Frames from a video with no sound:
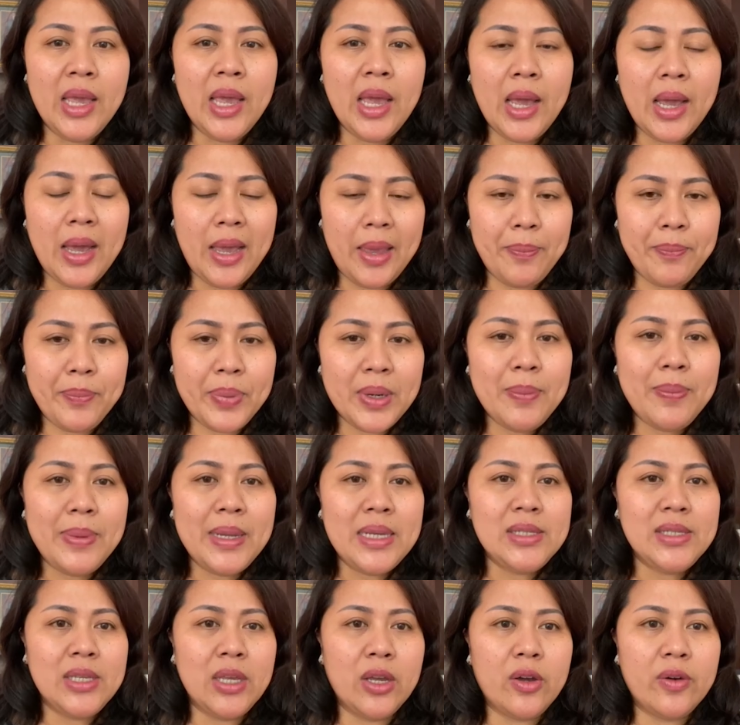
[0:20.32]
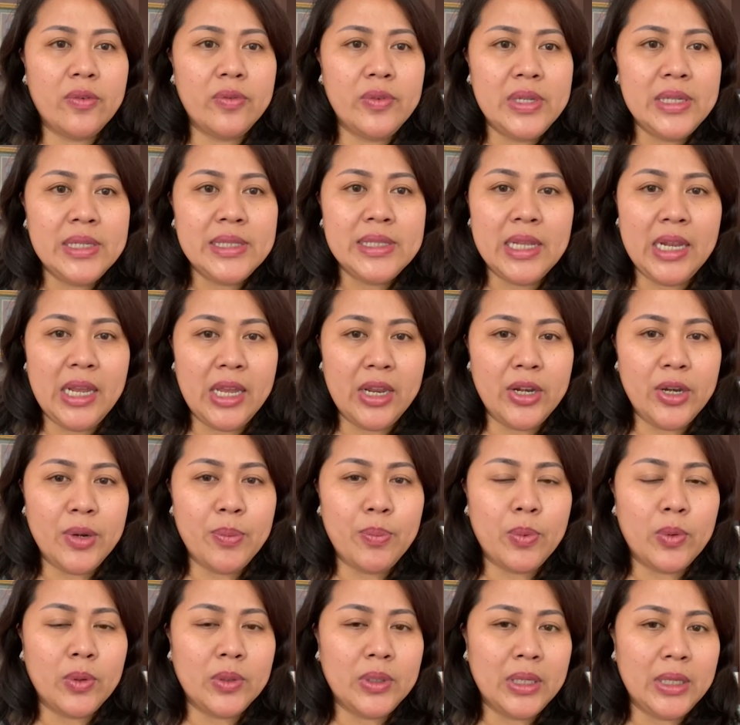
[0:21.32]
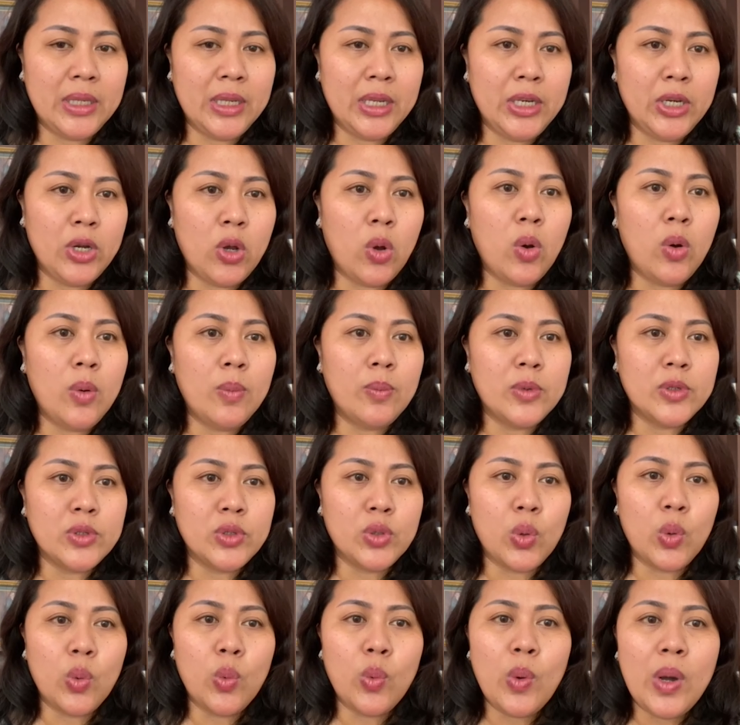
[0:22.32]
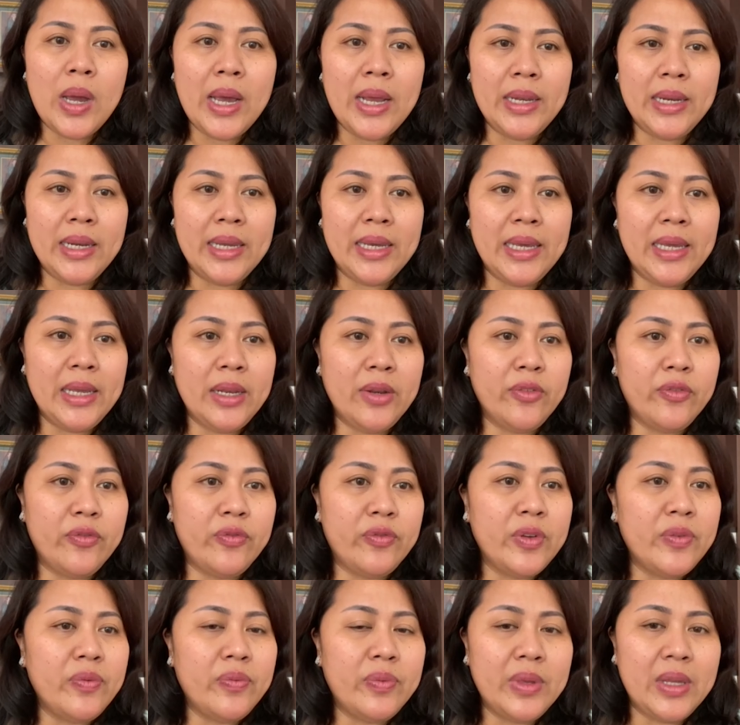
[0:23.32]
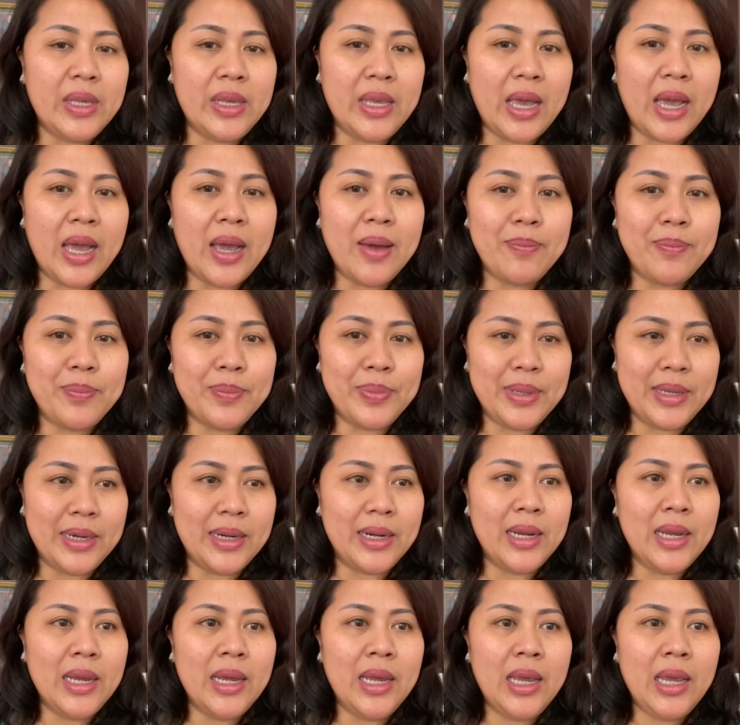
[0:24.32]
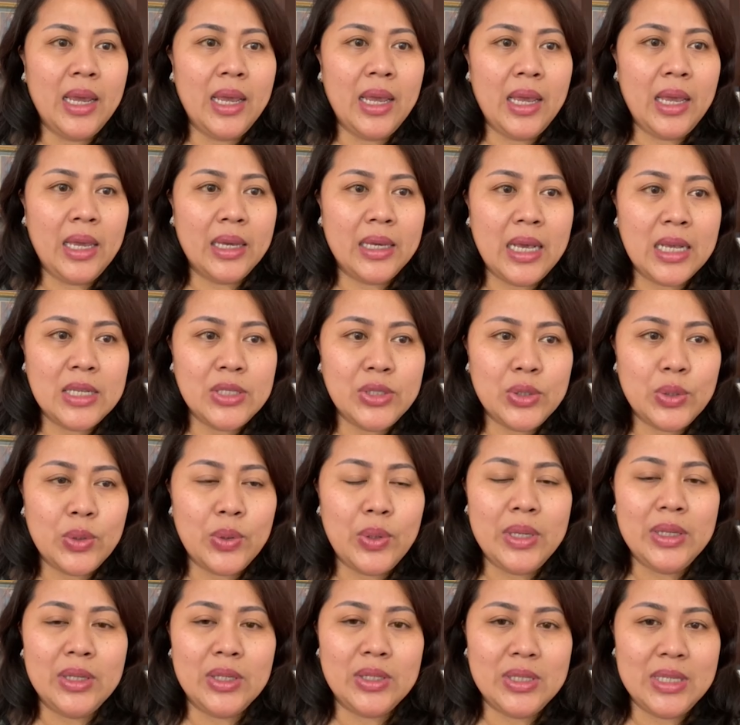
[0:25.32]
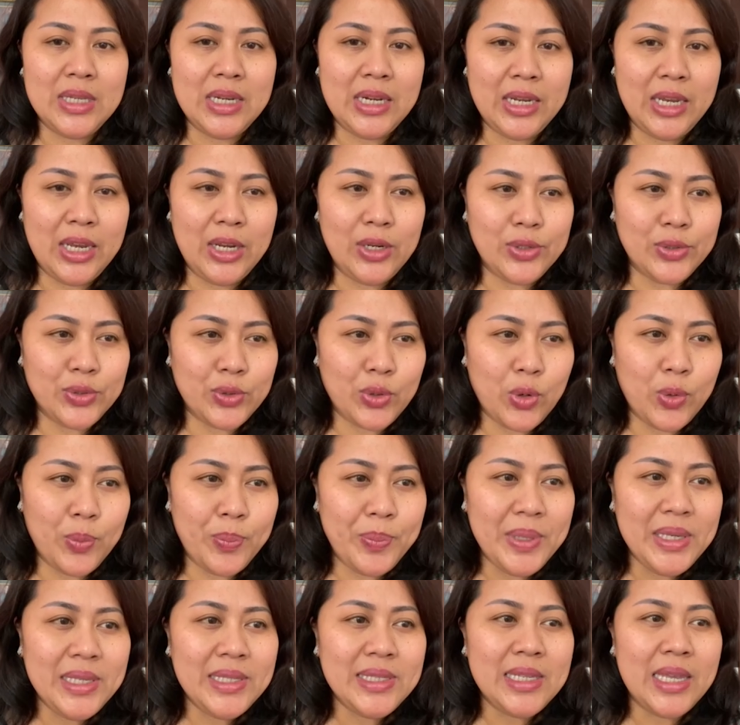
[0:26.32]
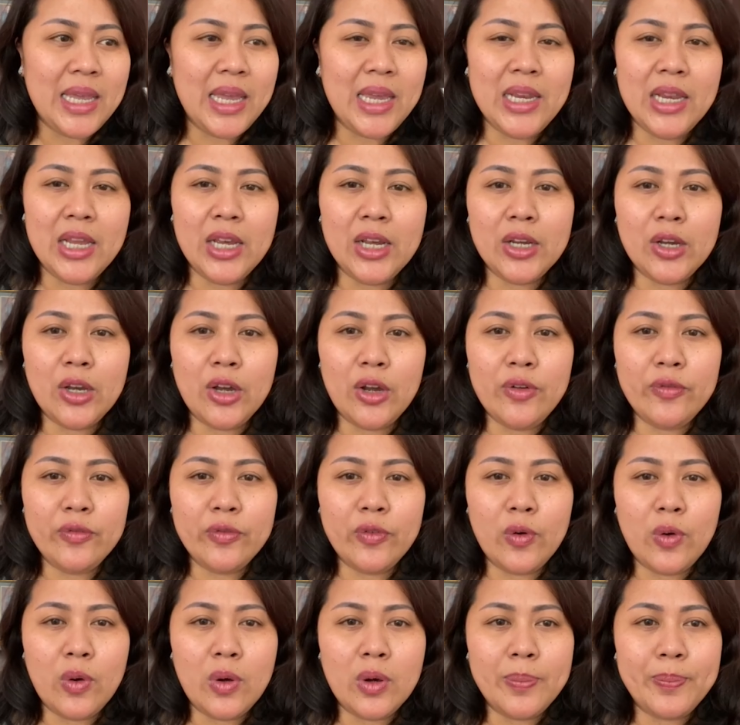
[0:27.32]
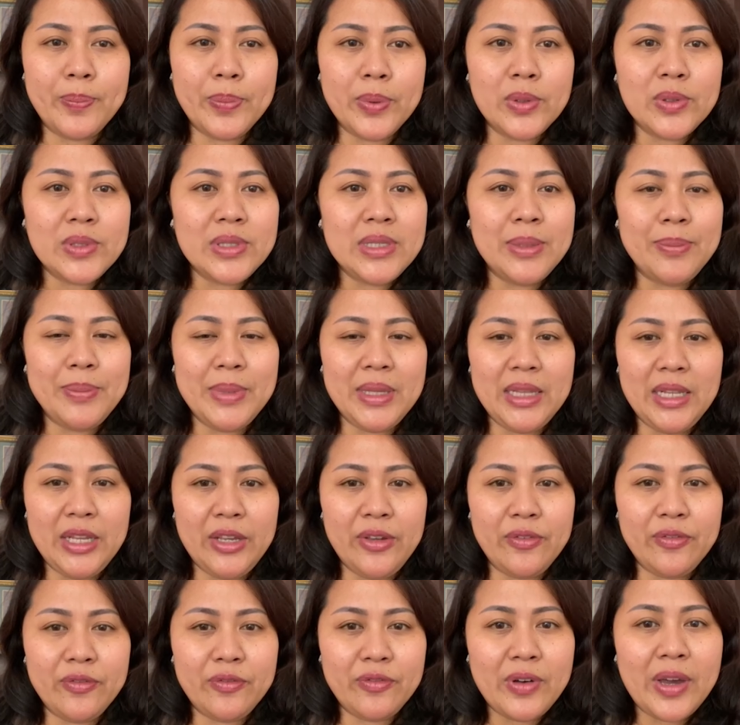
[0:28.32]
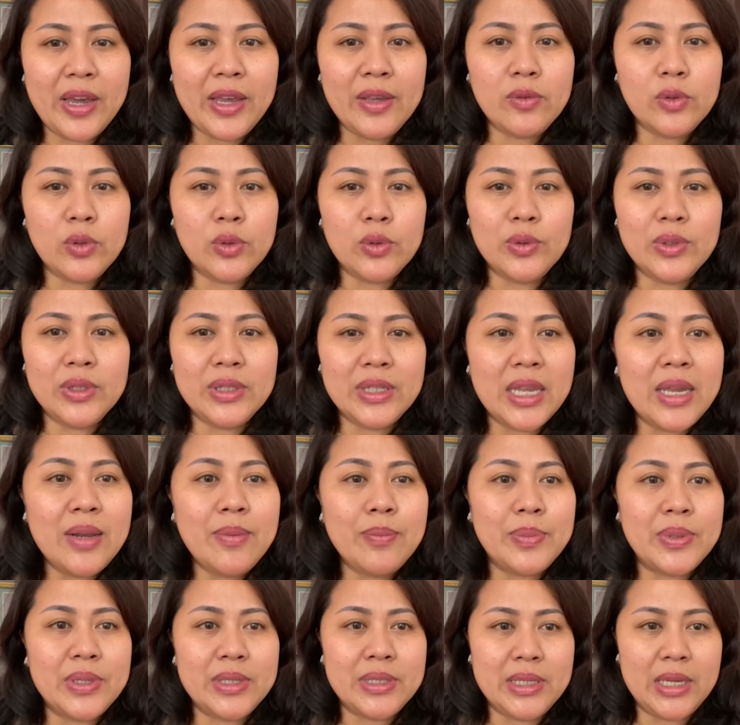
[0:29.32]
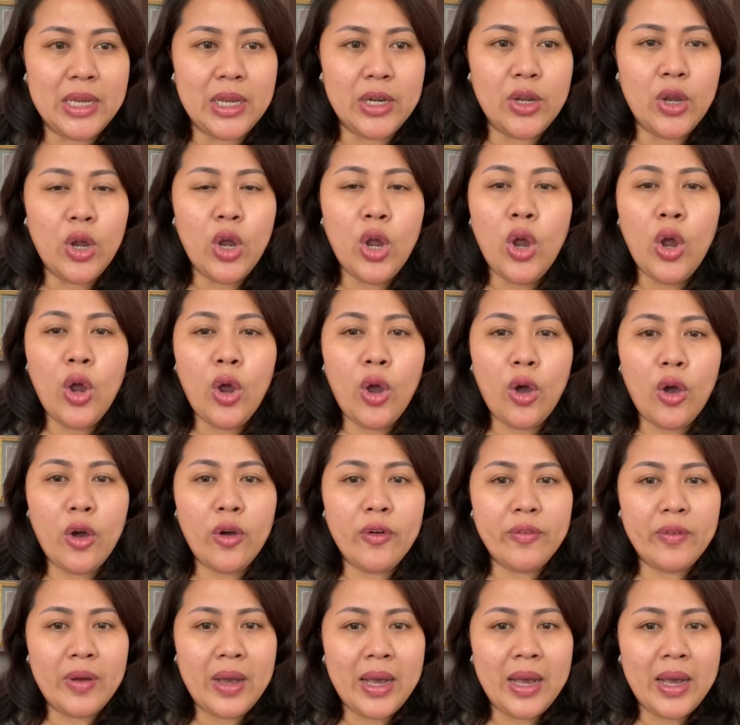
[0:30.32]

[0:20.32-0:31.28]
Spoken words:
Hyperplasia of this gland reported in almost 1 in 50 upper gastrointestinal endoscopies and account for approximately 5 to 10% of